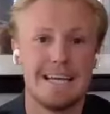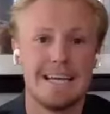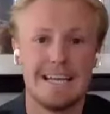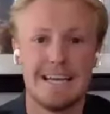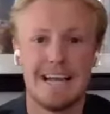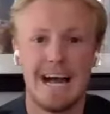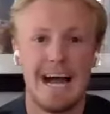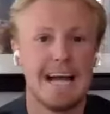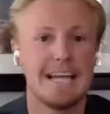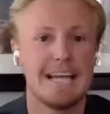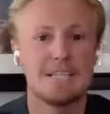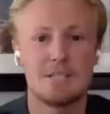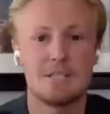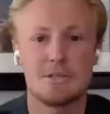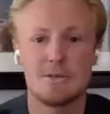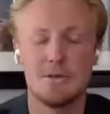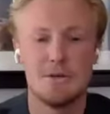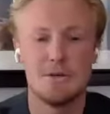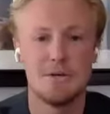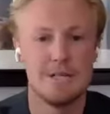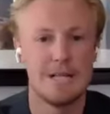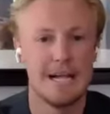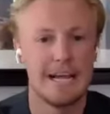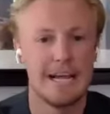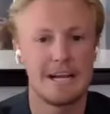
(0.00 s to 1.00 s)
in high
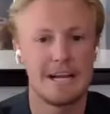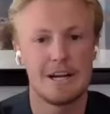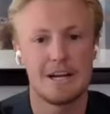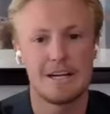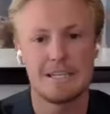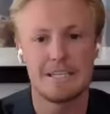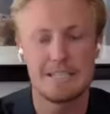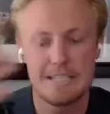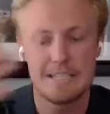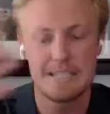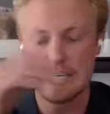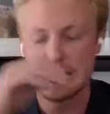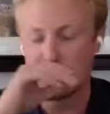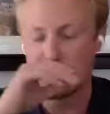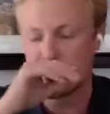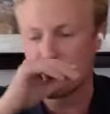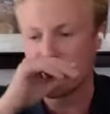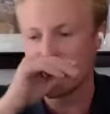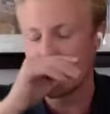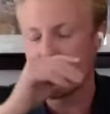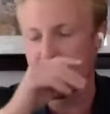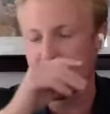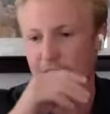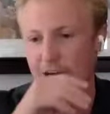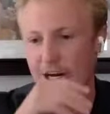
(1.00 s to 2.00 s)
school, like our senior
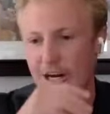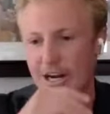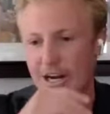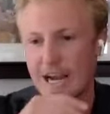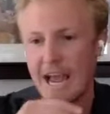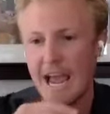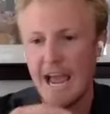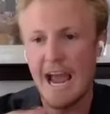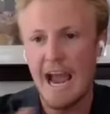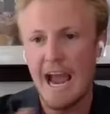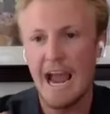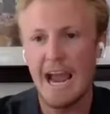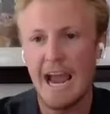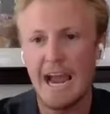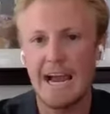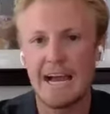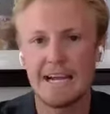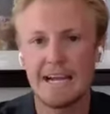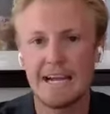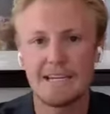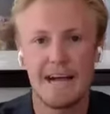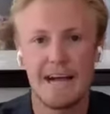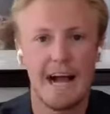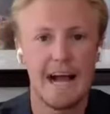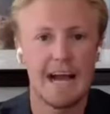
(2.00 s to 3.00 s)
year.
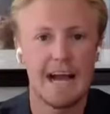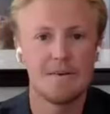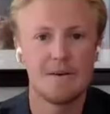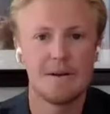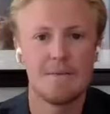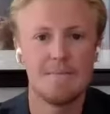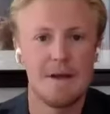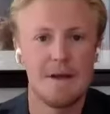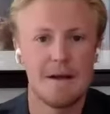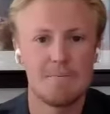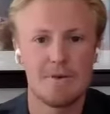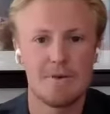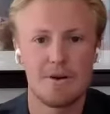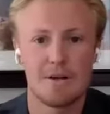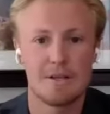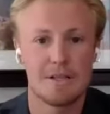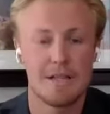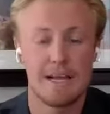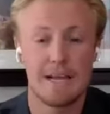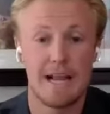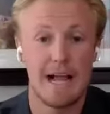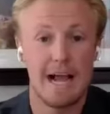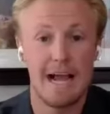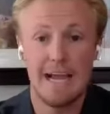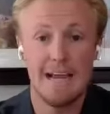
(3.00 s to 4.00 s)
And I remember,
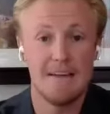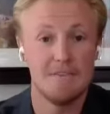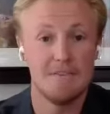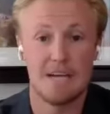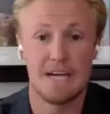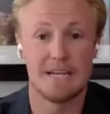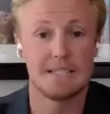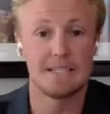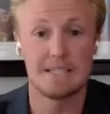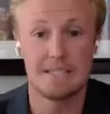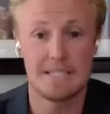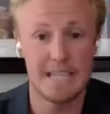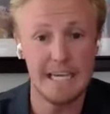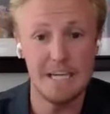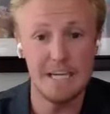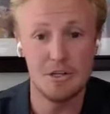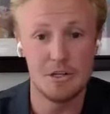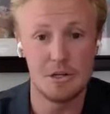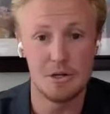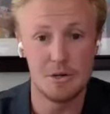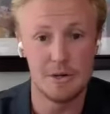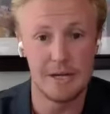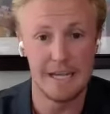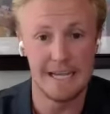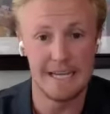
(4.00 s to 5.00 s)
like, I have not seen
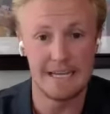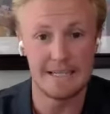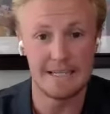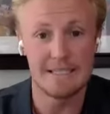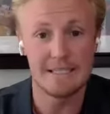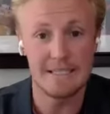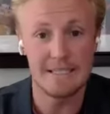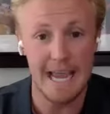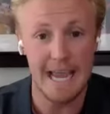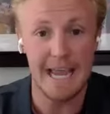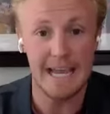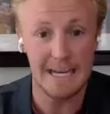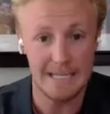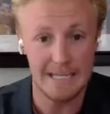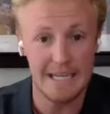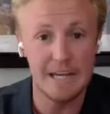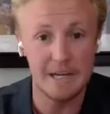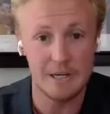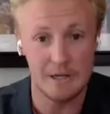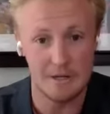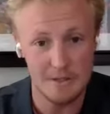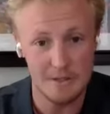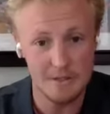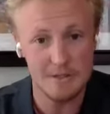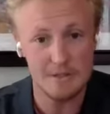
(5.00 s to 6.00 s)
you in 10
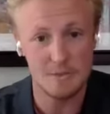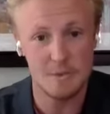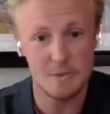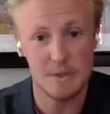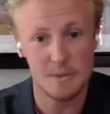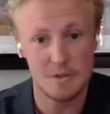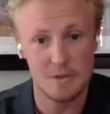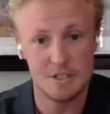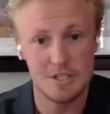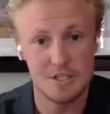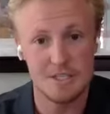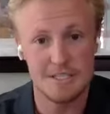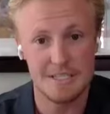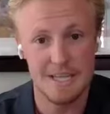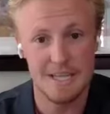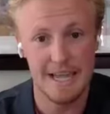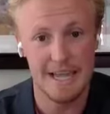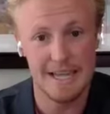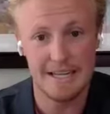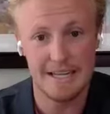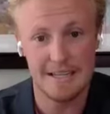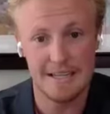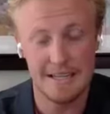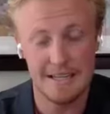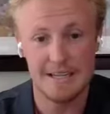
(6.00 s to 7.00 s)
years. We were just
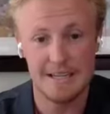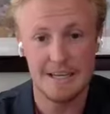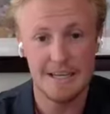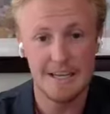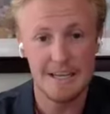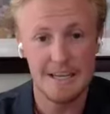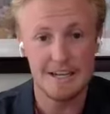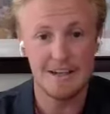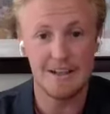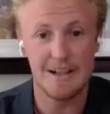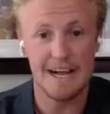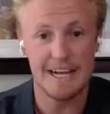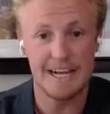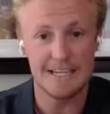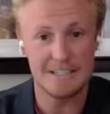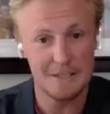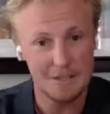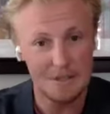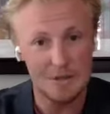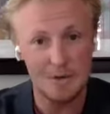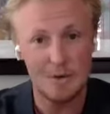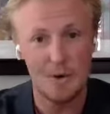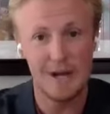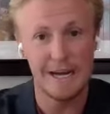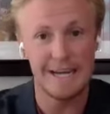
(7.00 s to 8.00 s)
saying that class of
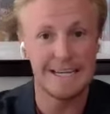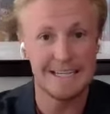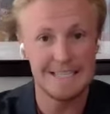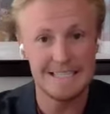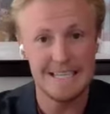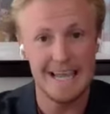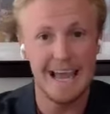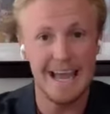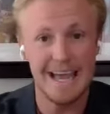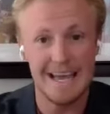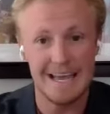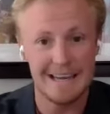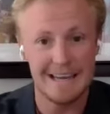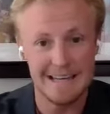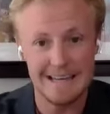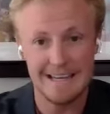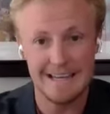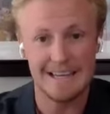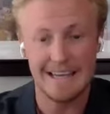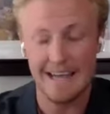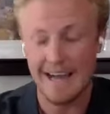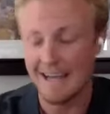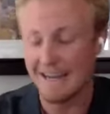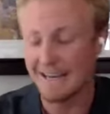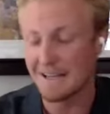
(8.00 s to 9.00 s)
2010,
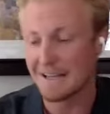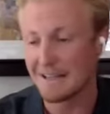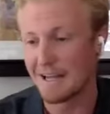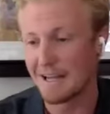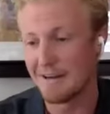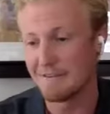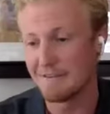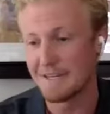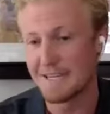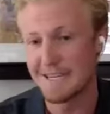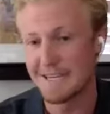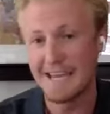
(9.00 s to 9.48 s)
gotta love it.